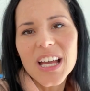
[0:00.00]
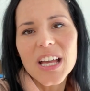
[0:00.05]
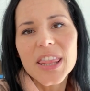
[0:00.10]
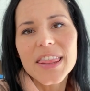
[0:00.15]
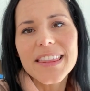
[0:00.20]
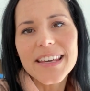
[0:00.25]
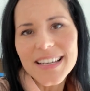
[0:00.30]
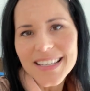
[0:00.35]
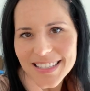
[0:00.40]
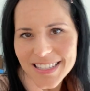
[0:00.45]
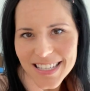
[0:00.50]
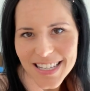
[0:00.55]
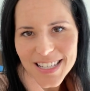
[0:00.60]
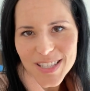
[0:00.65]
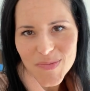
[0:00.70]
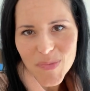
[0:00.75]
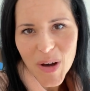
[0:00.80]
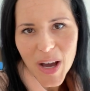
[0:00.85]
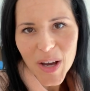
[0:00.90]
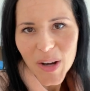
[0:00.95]
This is
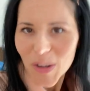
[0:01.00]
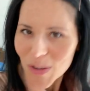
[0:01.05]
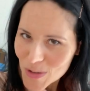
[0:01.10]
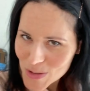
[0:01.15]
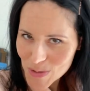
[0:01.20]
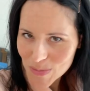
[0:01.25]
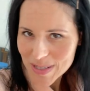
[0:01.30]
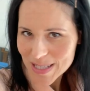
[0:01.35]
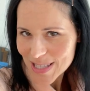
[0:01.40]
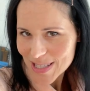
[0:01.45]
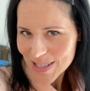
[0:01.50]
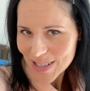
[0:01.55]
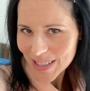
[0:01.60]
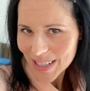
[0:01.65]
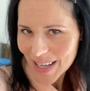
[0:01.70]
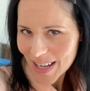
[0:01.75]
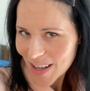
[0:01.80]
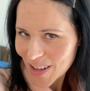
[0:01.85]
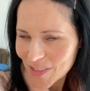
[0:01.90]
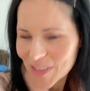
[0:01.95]
my ultimate
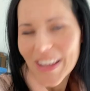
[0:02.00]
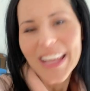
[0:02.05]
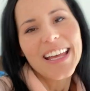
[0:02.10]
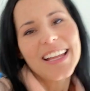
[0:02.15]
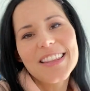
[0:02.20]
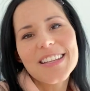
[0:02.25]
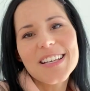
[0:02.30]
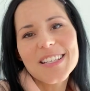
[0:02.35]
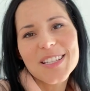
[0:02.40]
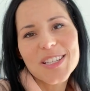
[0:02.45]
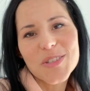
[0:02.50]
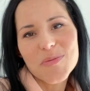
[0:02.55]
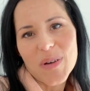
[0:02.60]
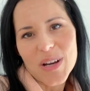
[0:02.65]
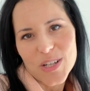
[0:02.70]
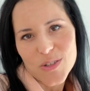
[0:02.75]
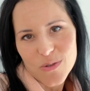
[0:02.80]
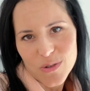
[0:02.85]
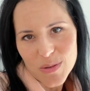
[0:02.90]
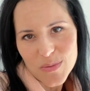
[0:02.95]
studio. This is my
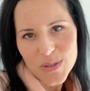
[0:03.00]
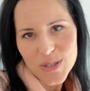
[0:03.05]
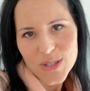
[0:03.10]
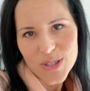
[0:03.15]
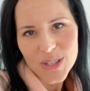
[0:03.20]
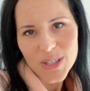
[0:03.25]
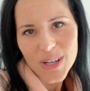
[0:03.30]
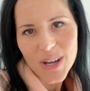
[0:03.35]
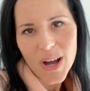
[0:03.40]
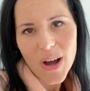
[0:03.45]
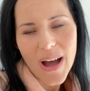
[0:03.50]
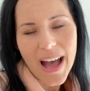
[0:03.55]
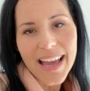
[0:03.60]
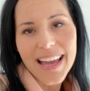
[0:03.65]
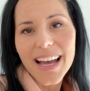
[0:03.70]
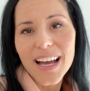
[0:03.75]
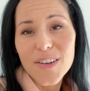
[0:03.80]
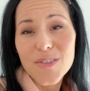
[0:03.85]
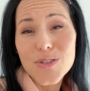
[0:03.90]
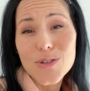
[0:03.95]
dream studio. I
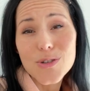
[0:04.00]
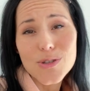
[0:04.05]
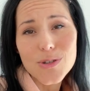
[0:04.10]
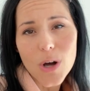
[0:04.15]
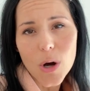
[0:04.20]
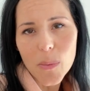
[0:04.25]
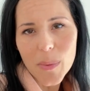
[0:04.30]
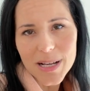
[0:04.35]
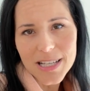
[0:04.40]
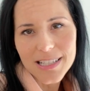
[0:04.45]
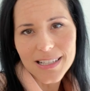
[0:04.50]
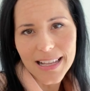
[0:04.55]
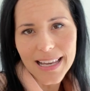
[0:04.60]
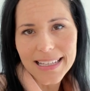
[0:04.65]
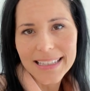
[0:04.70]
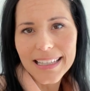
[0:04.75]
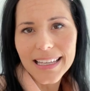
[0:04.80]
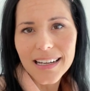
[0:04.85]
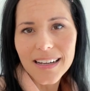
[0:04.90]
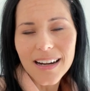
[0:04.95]
have so much light
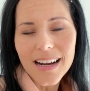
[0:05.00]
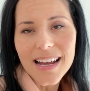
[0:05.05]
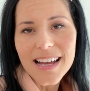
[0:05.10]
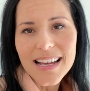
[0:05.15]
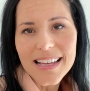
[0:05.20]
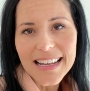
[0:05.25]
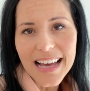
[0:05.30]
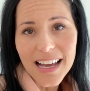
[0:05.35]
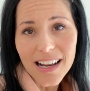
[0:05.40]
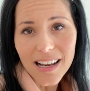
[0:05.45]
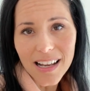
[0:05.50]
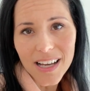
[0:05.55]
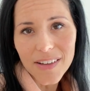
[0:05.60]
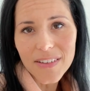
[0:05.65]
here and I love